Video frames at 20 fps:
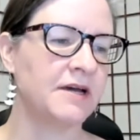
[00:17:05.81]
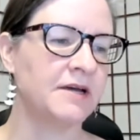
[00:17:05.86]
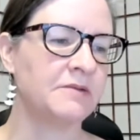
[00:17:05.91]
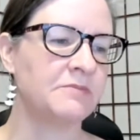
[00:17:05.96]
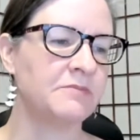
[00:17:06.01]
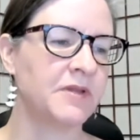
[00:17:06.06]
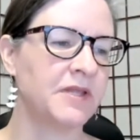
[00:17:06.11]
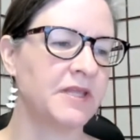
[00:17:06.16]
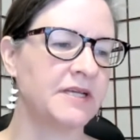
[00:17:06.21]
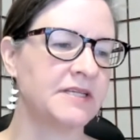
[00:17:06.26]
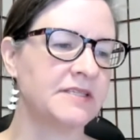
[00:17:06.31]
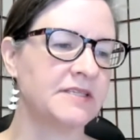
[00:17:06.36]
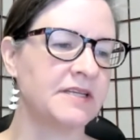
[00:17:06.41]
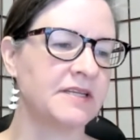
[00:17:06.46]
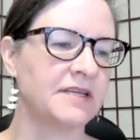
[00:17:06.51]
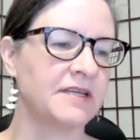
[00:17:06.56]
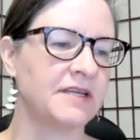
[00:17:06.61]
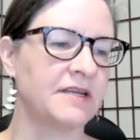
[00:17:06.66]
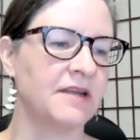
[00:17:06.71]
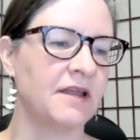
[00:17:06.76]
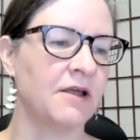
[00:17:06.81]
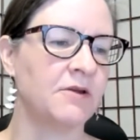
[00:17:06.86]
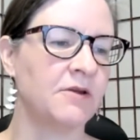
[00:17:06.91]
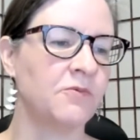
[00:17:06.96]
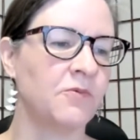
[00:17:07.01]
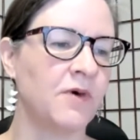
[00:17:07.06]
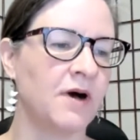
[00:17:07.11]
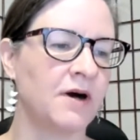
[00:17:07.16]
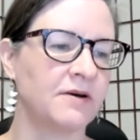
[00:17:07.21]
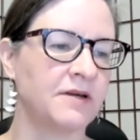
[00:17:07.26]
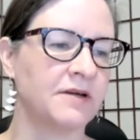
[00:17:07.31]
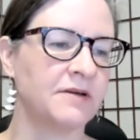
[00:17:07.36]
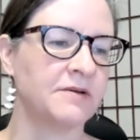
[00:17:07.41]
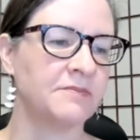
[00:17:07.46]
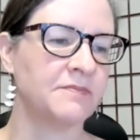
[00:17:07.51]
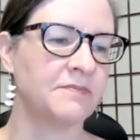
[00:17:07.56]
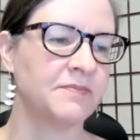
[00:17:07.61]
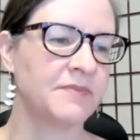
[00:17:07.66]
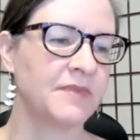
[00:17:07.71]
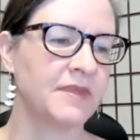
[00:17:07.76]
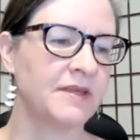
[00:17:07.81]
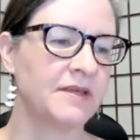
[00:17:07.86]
unpleasant and unwelcome